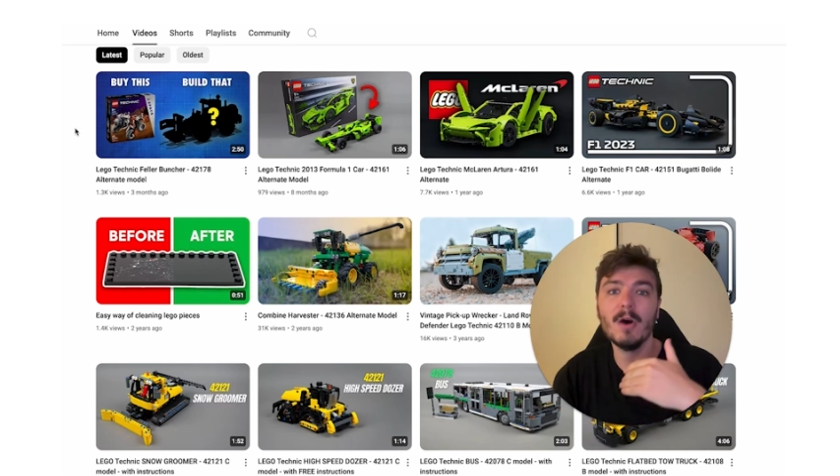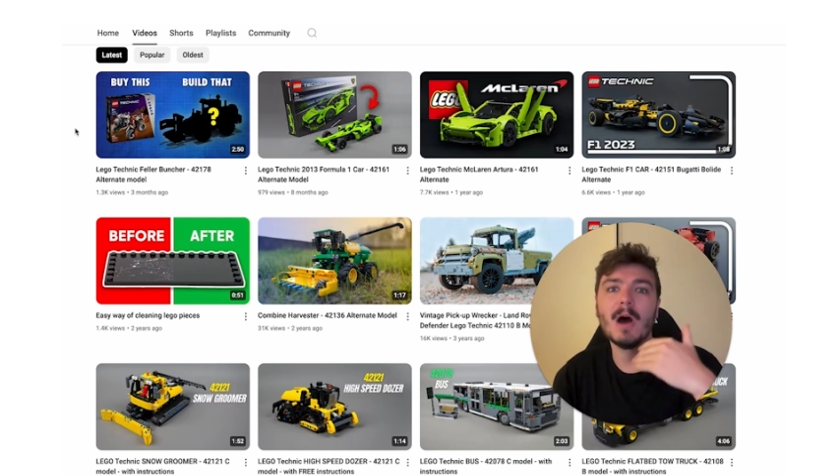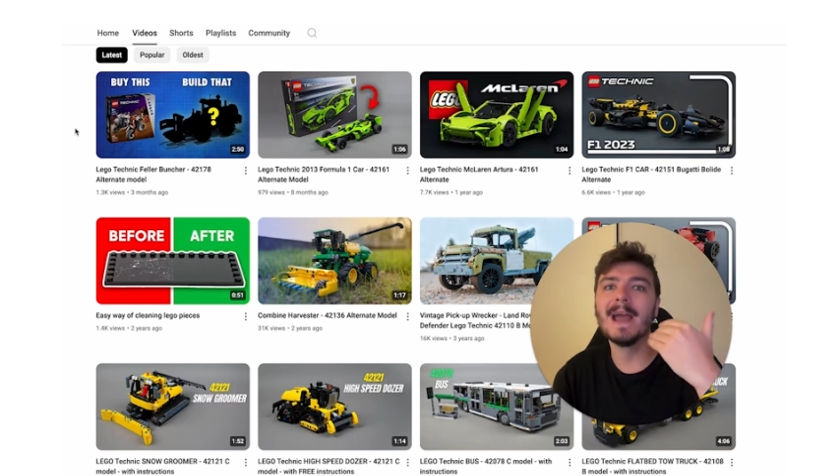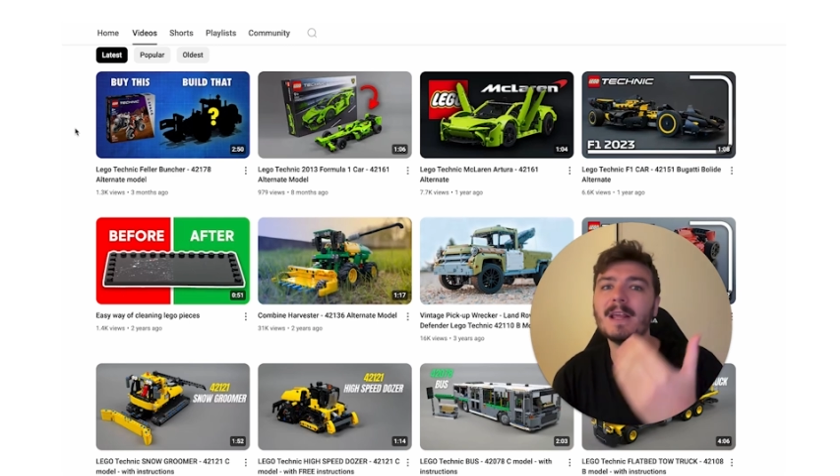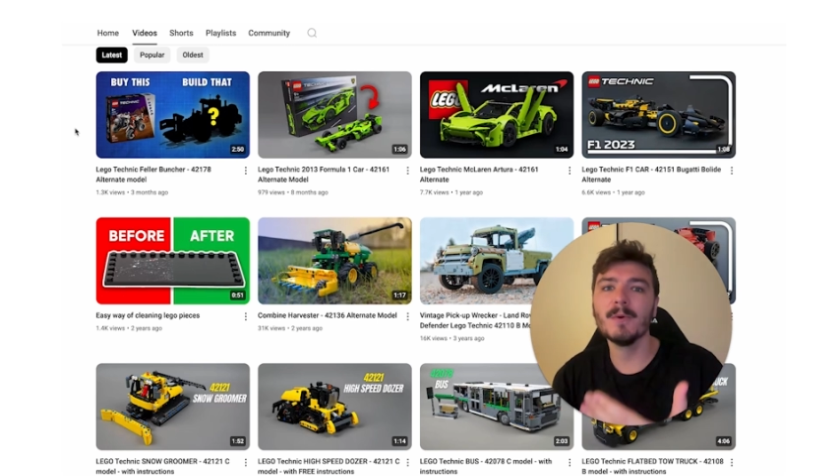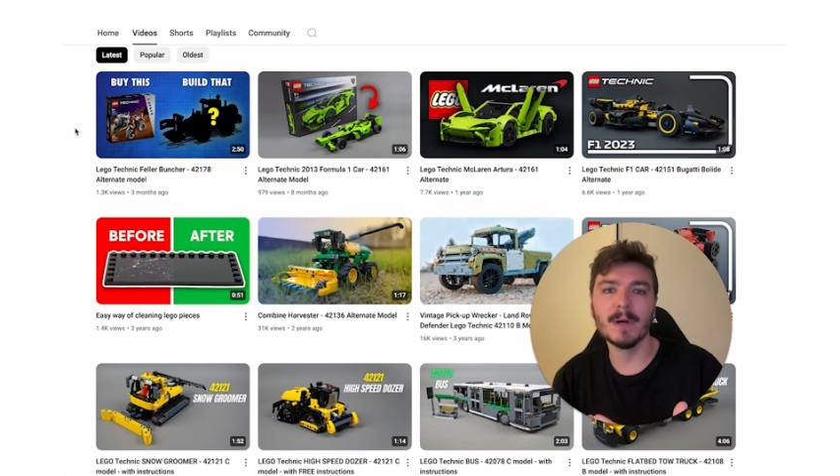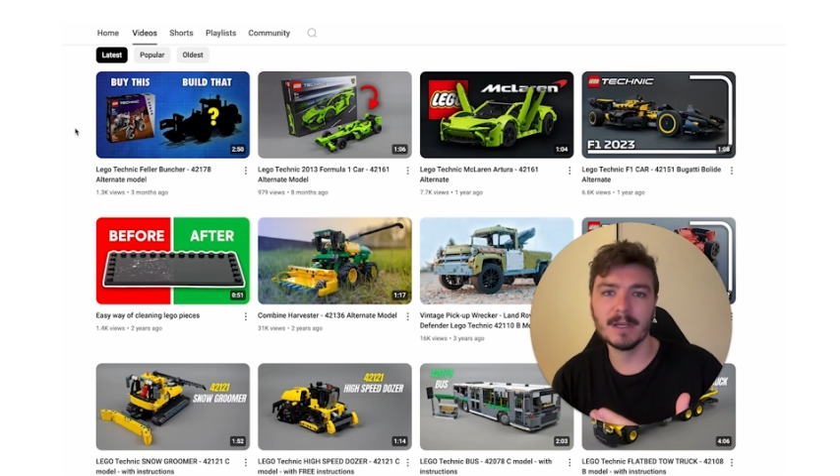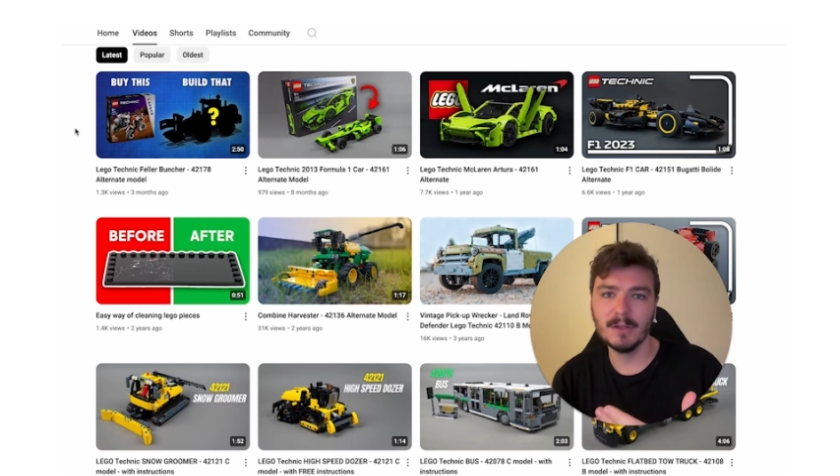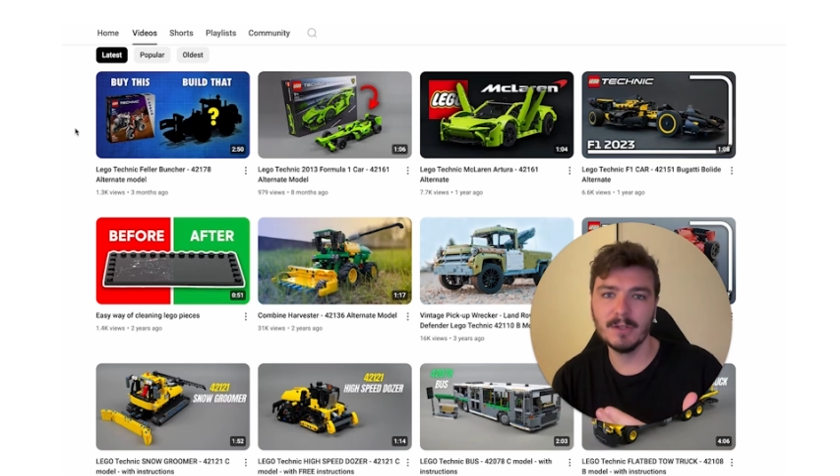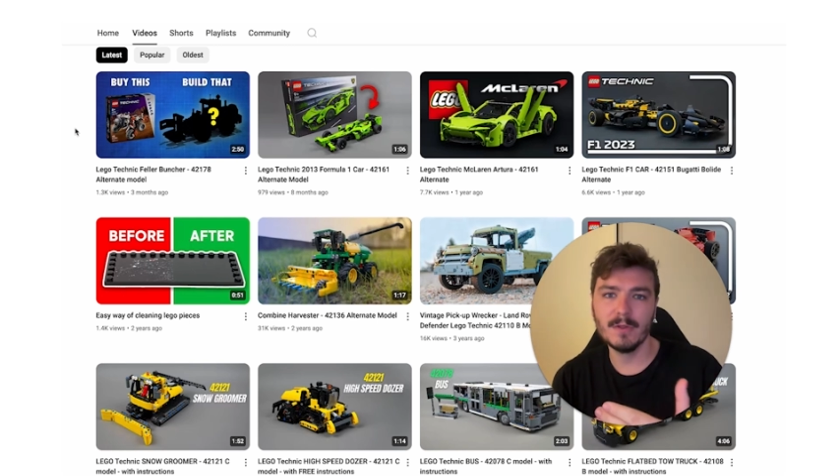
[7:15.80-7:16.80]
anyone
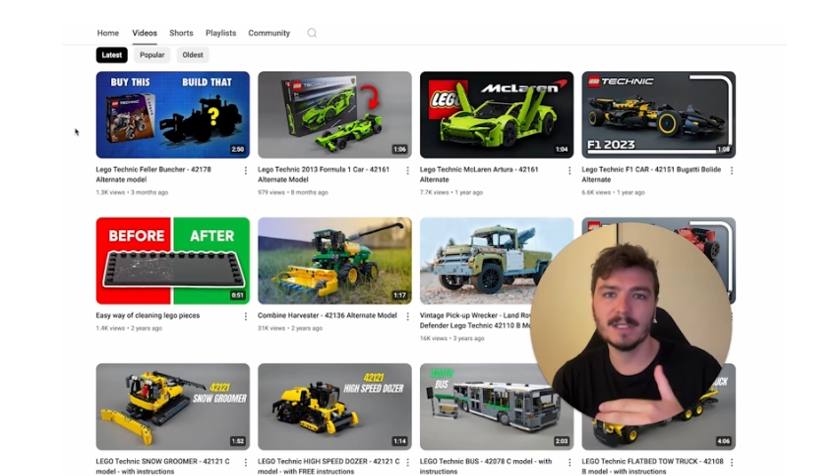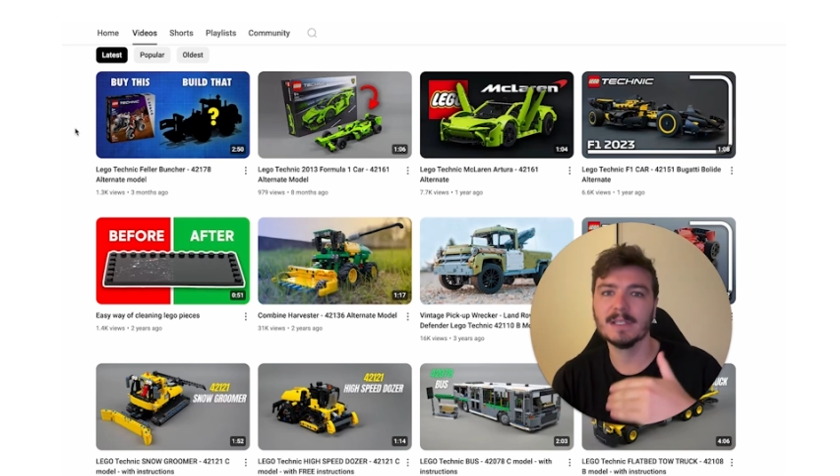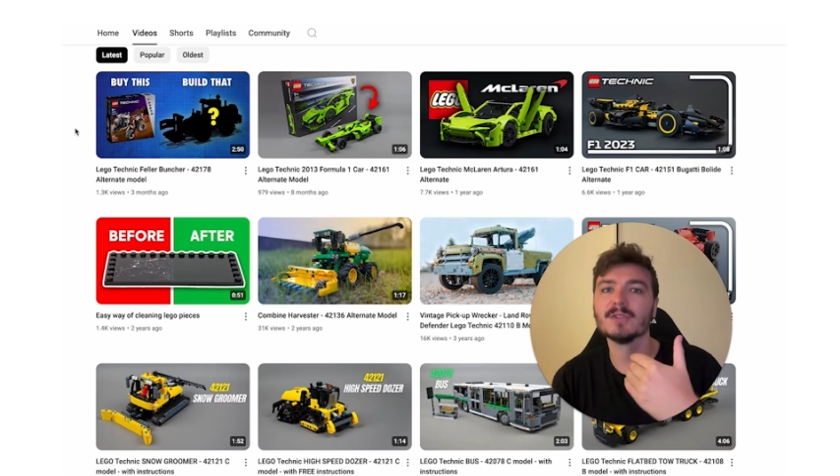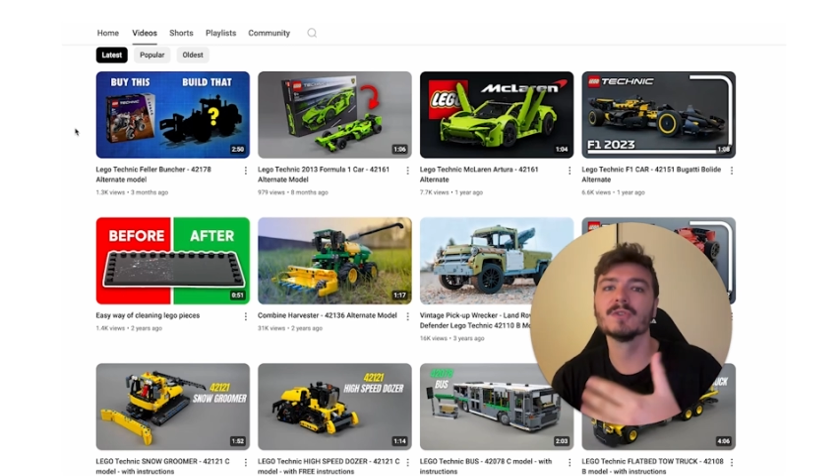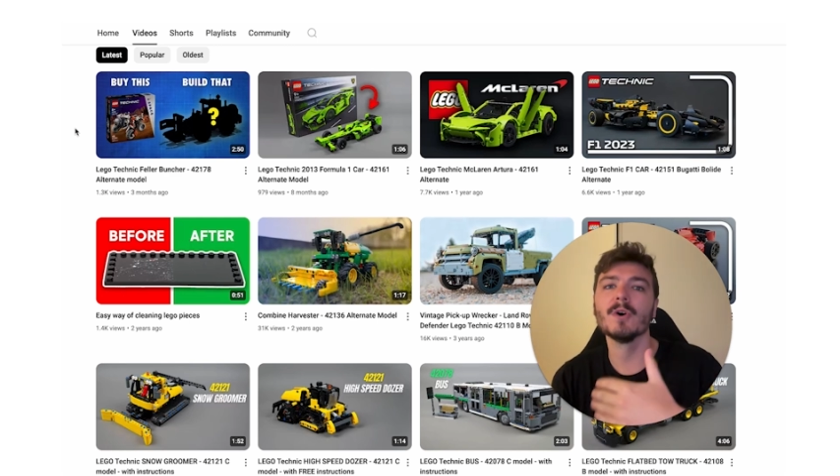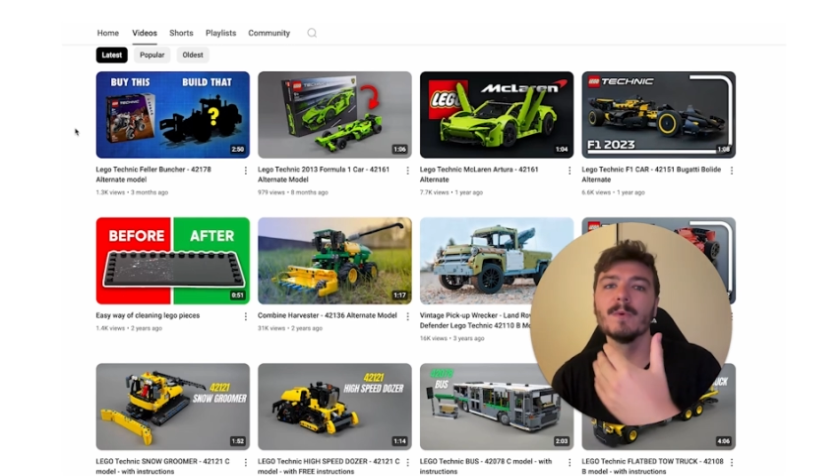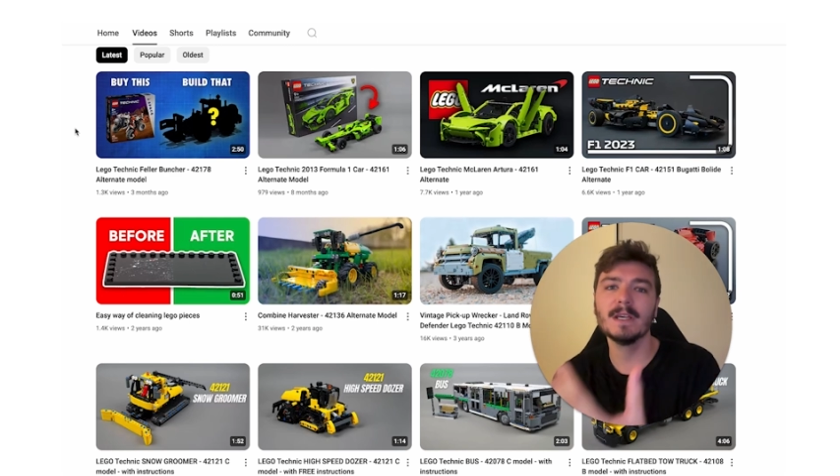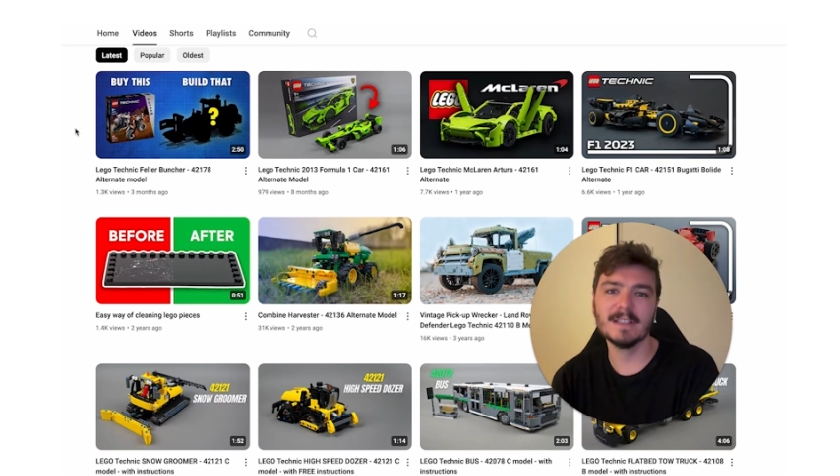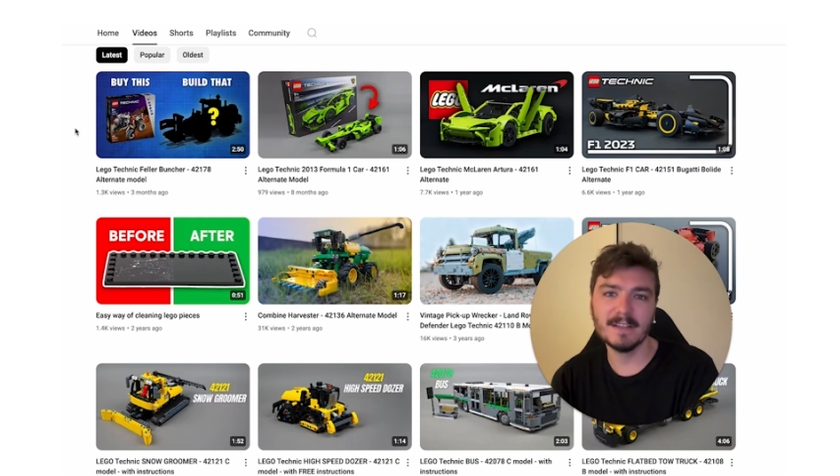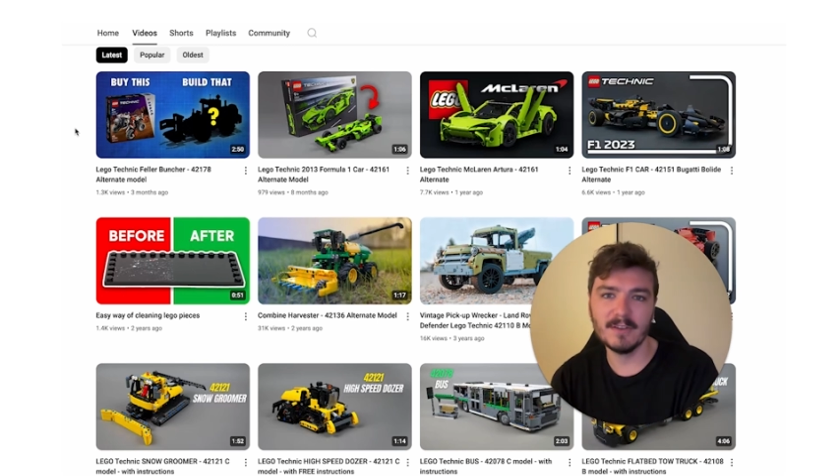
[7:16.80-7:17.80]
can do this. It's so
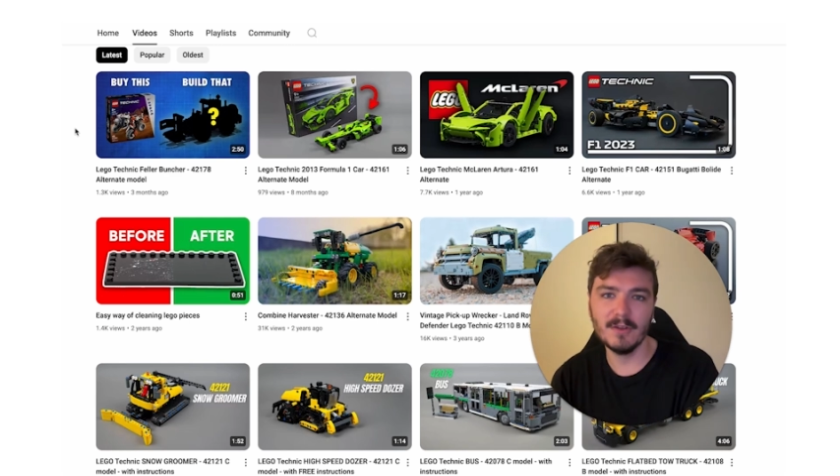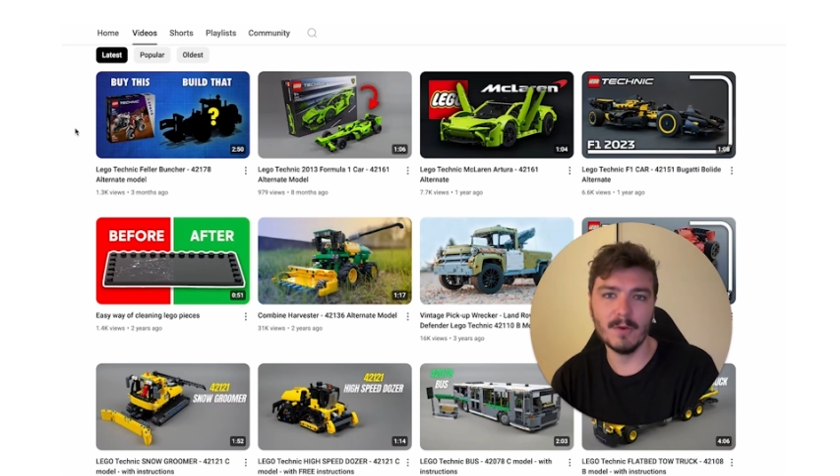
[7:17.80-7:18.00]
easy to do.